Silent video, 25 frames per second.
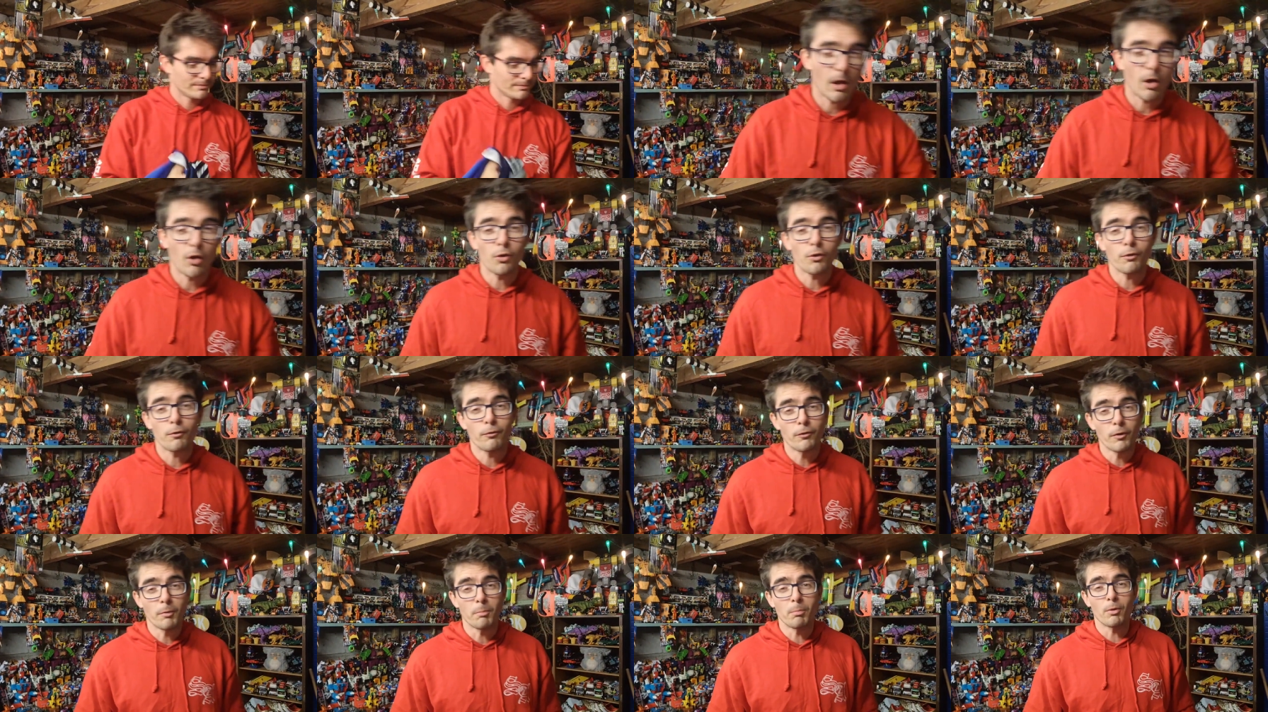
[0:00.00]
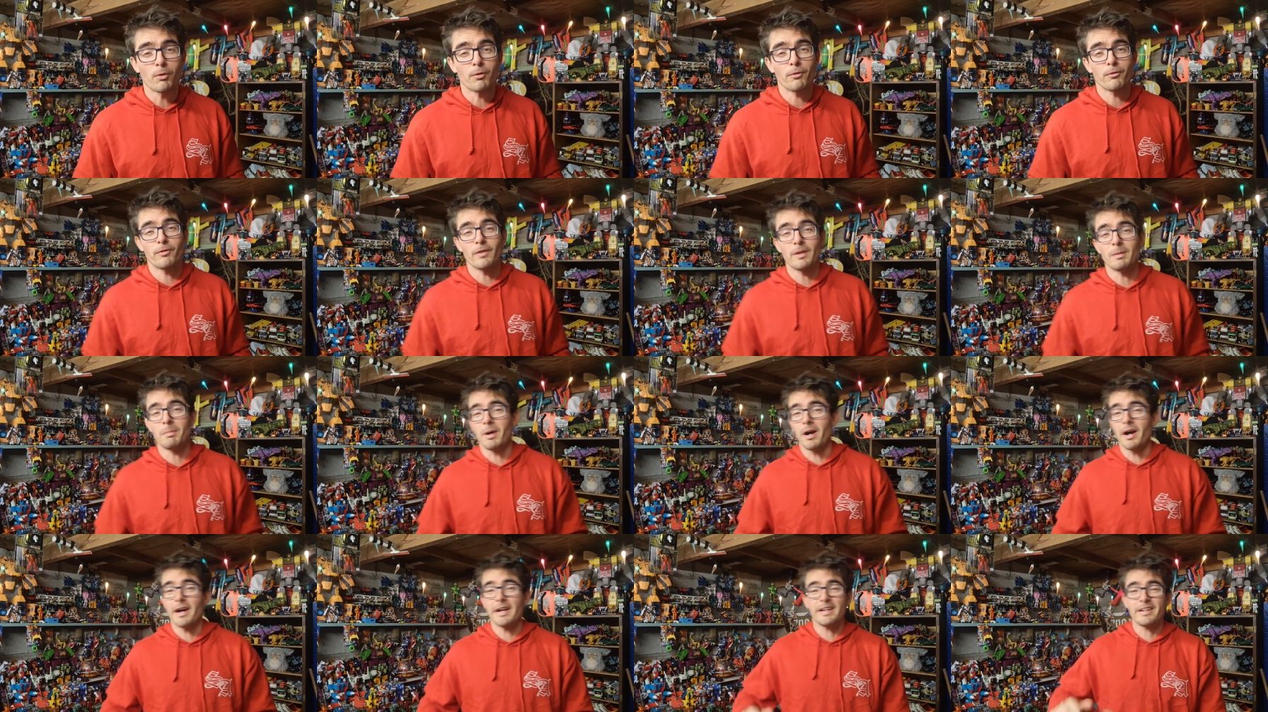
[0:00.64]
On the football theme,
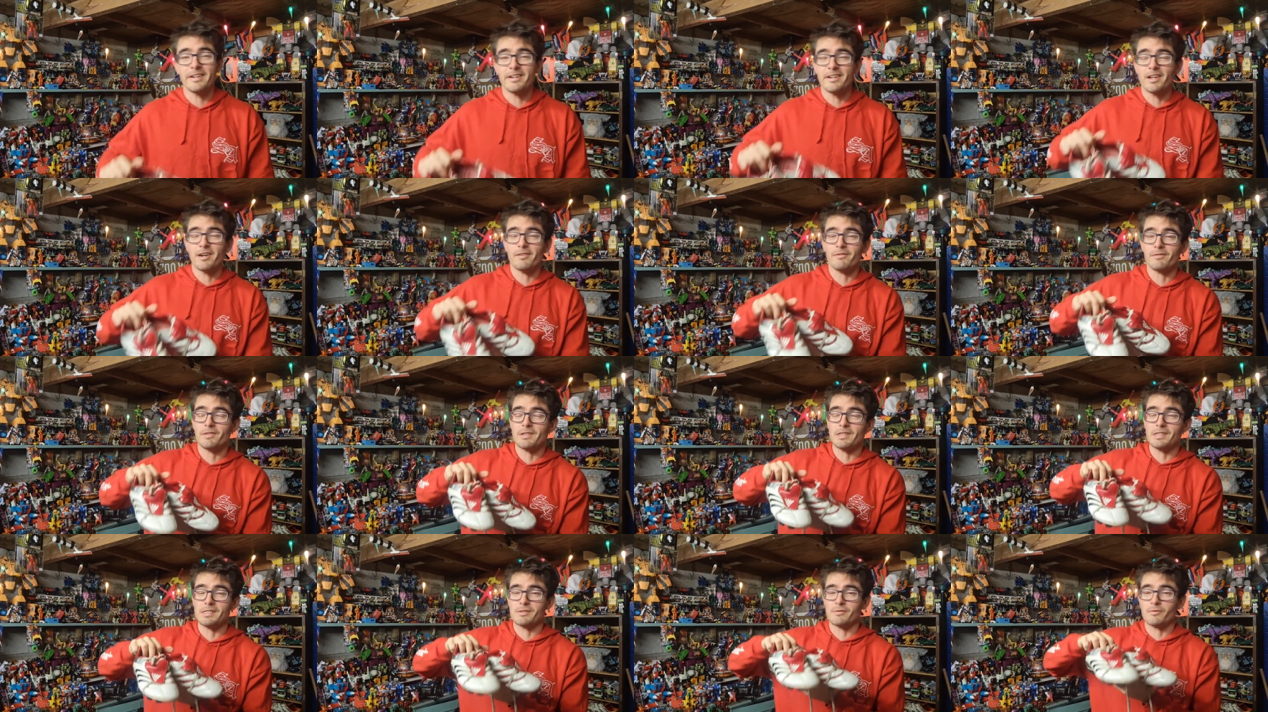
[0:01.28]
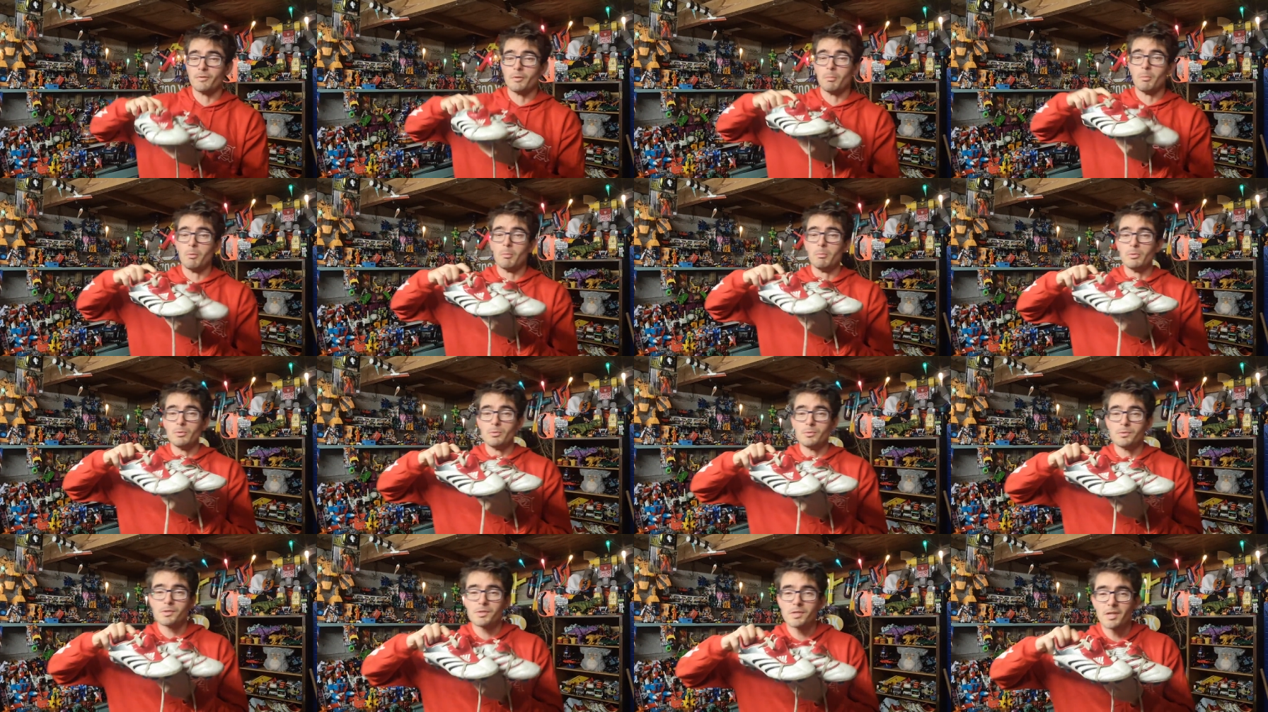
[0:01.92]
I love these football
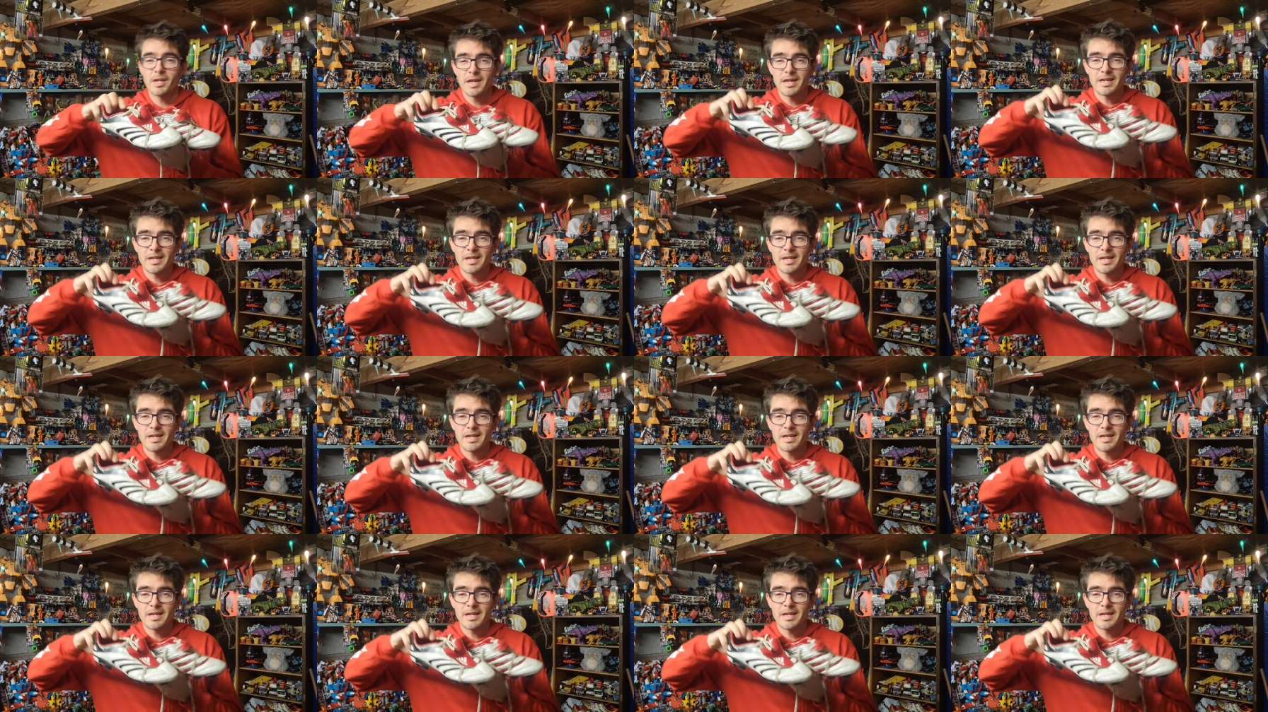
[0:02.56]
boots.